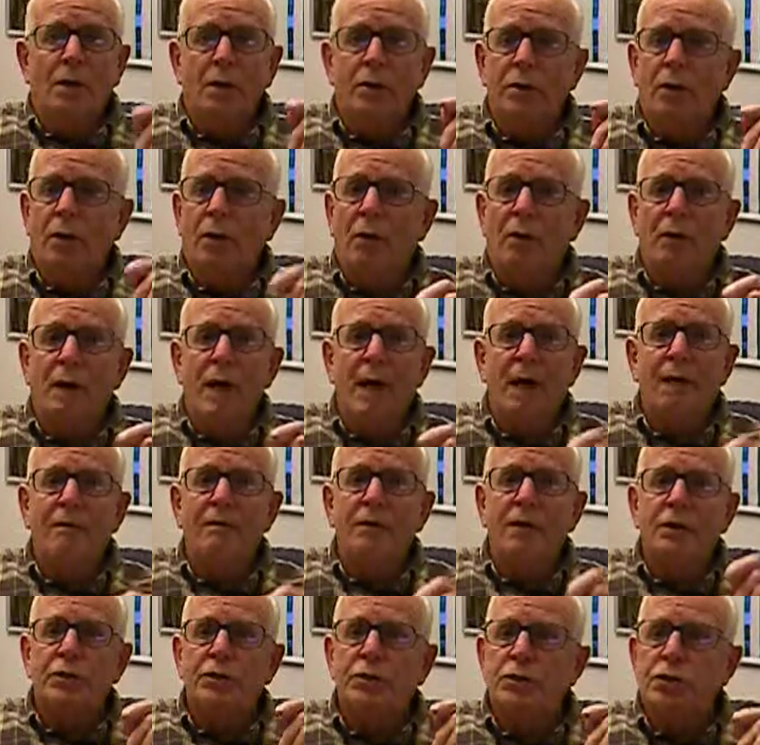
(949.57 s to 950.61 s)
You don't
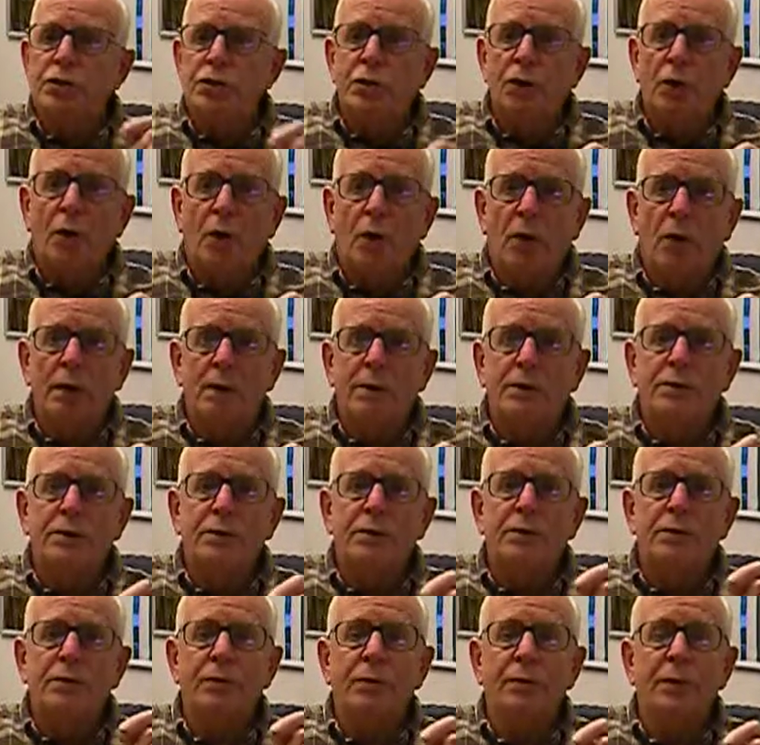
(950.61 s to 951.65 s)
have a choice
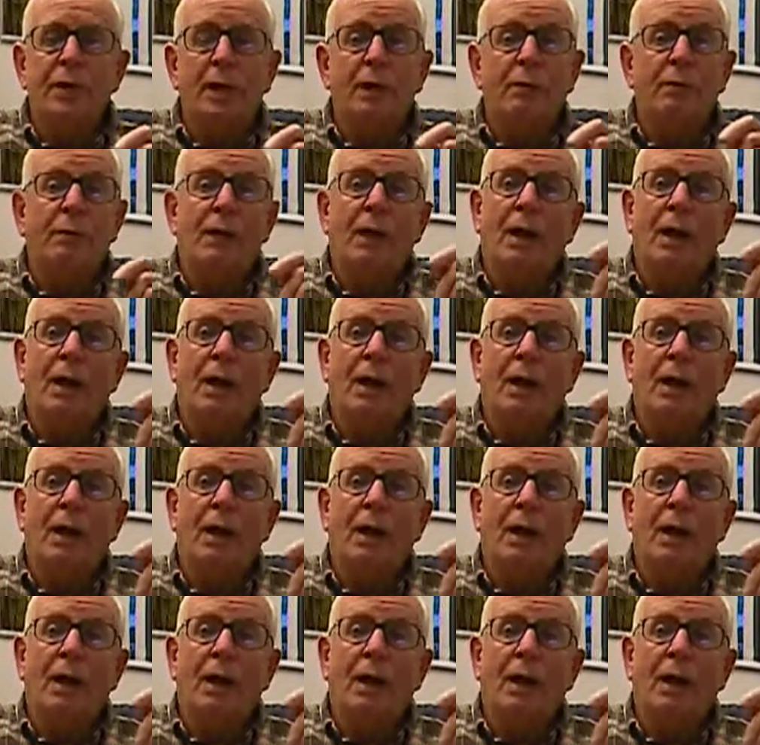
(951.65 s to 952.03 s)
to think,